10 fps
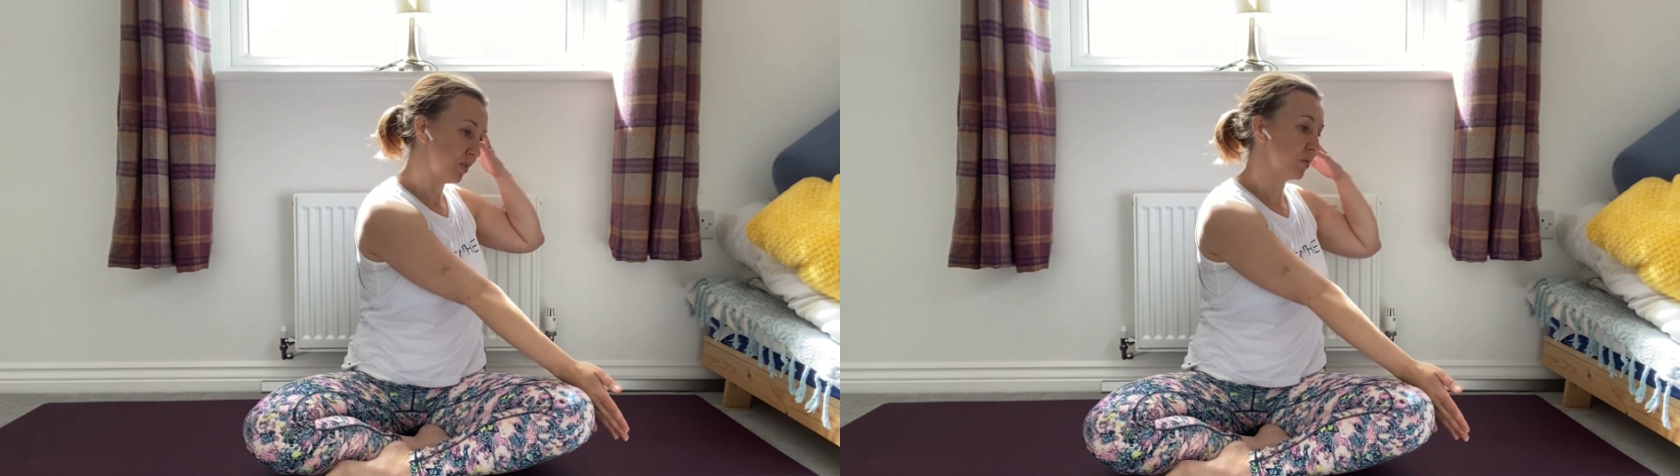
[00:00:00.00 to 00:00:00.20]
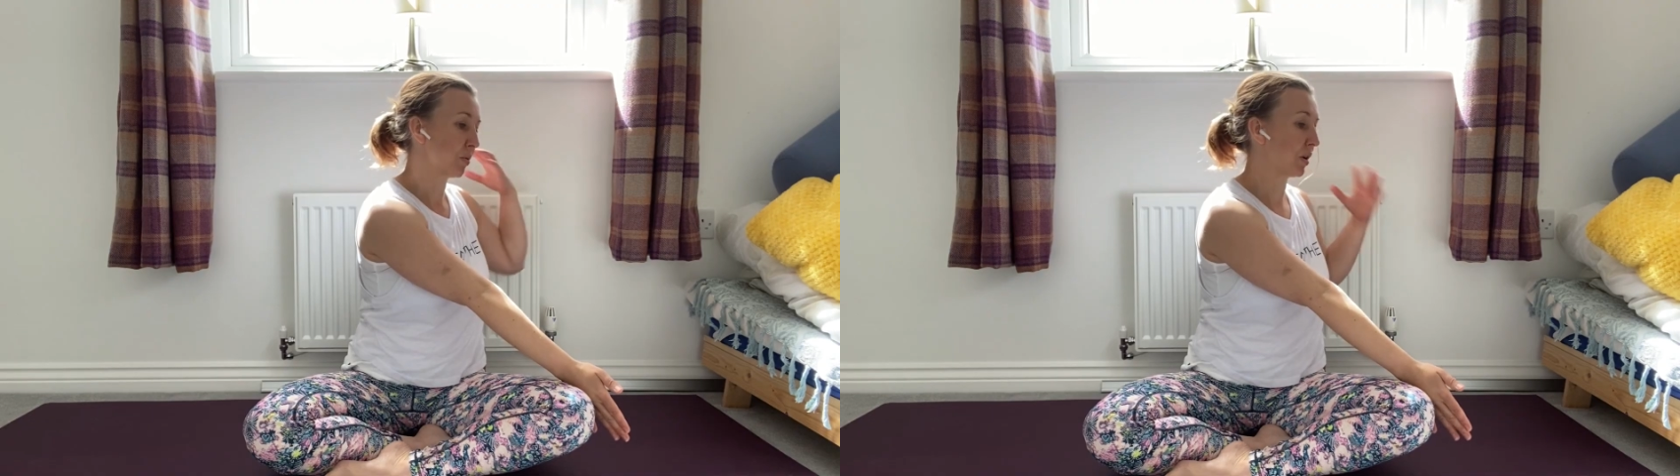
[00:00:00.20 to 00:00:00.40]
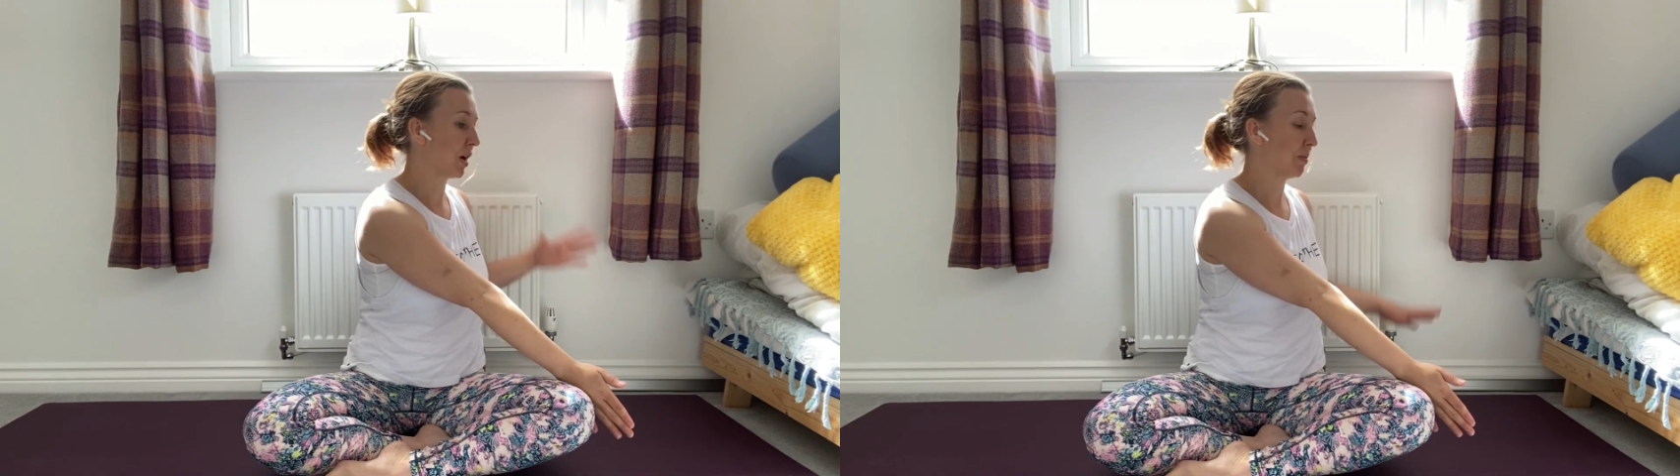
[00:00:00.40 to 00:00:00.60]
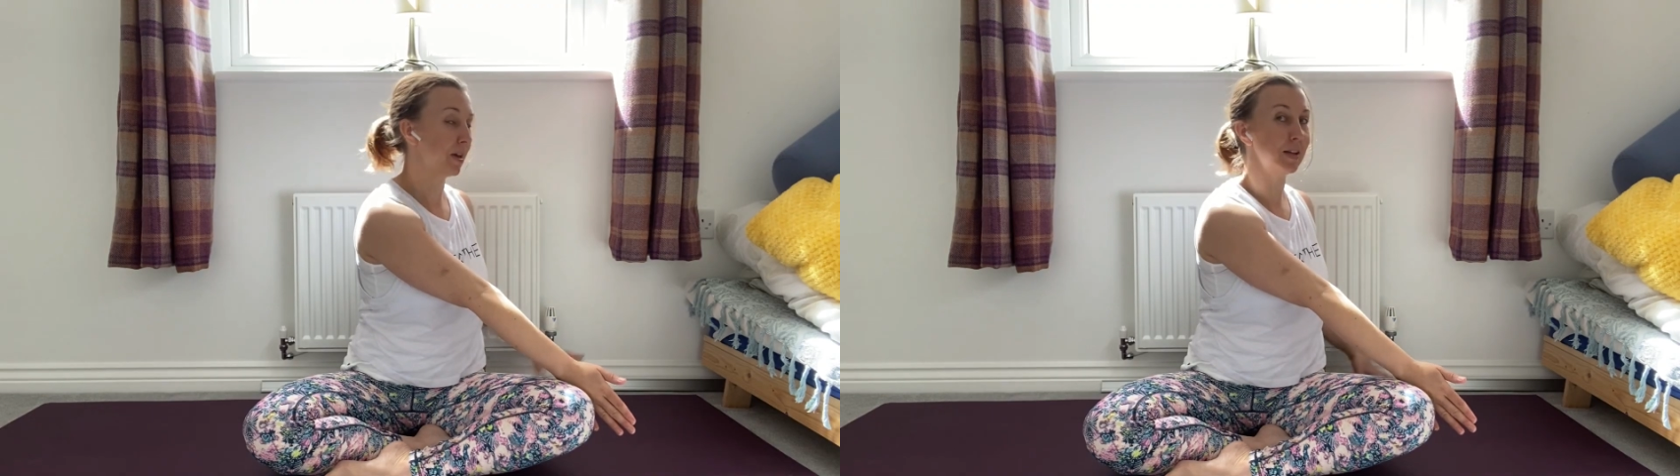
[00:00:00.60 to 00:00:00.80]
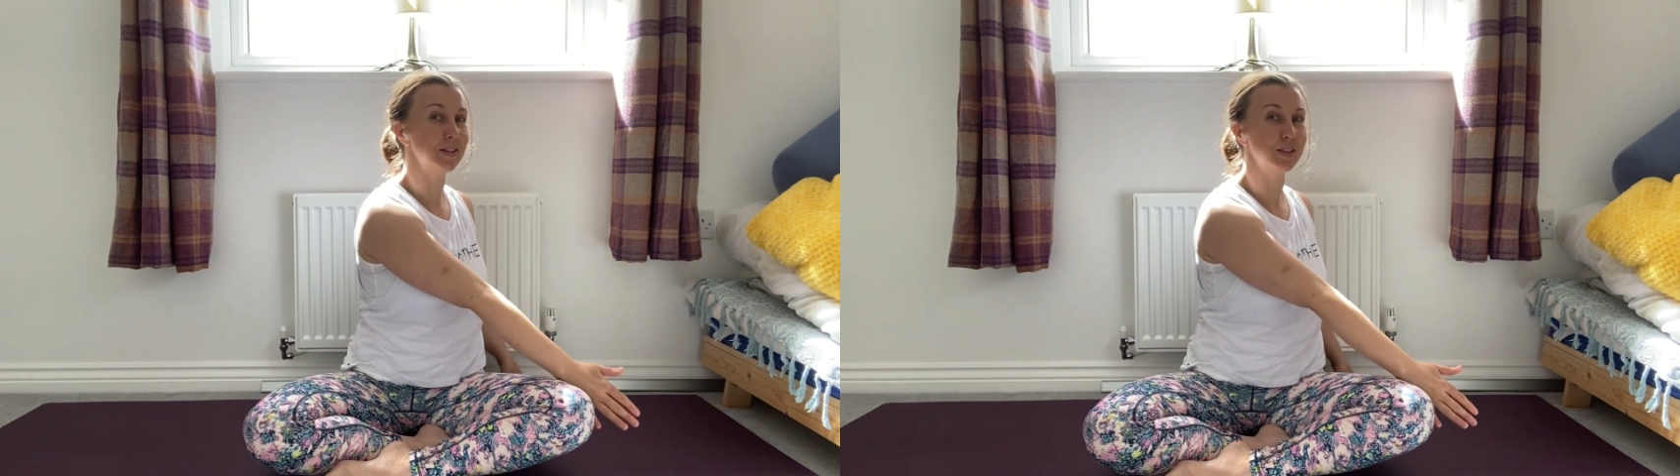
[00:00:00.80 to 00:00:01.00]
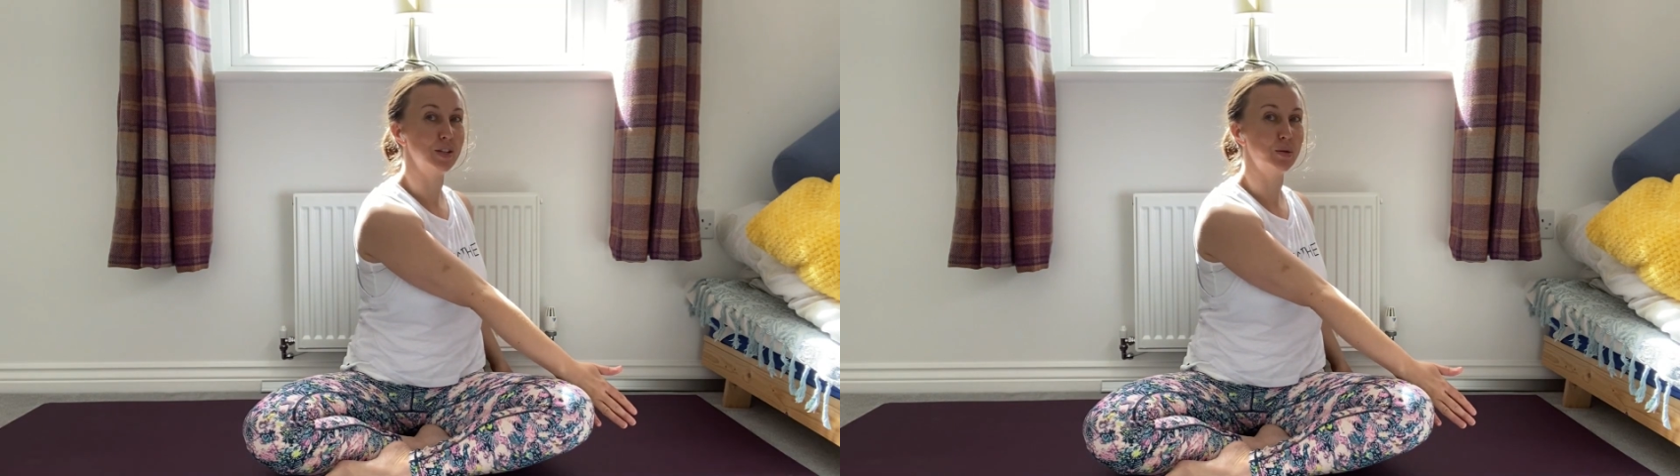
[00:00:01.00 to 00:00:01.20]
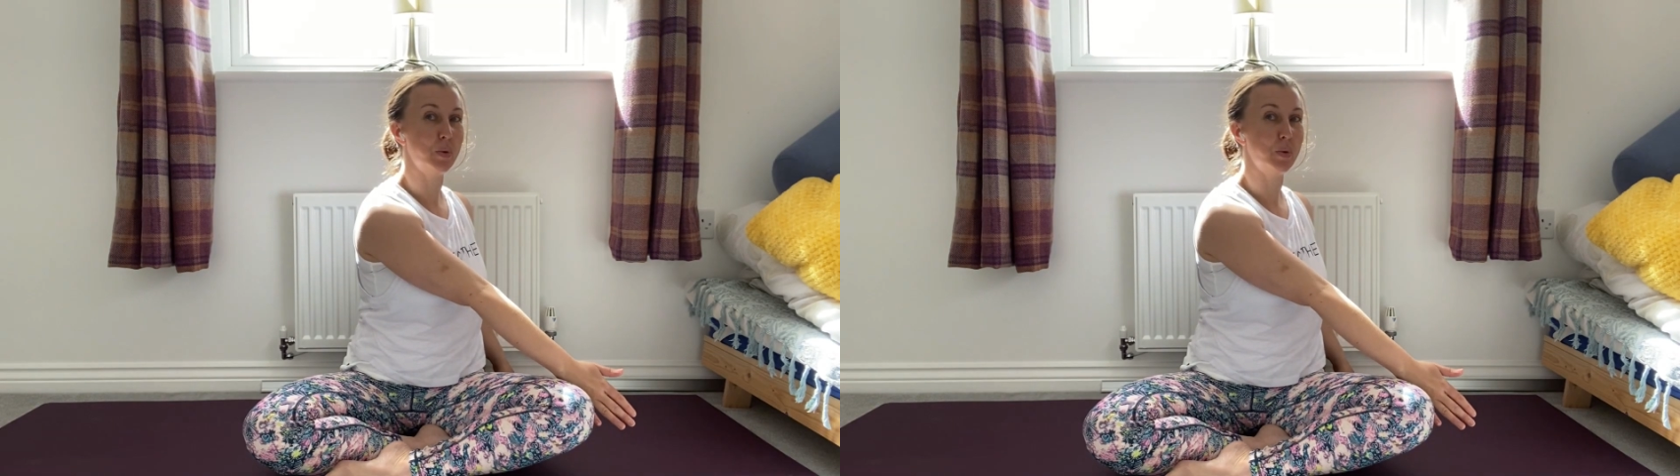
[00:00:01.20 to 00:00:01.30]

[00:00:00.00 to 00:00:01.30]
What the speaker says: So we're coming into the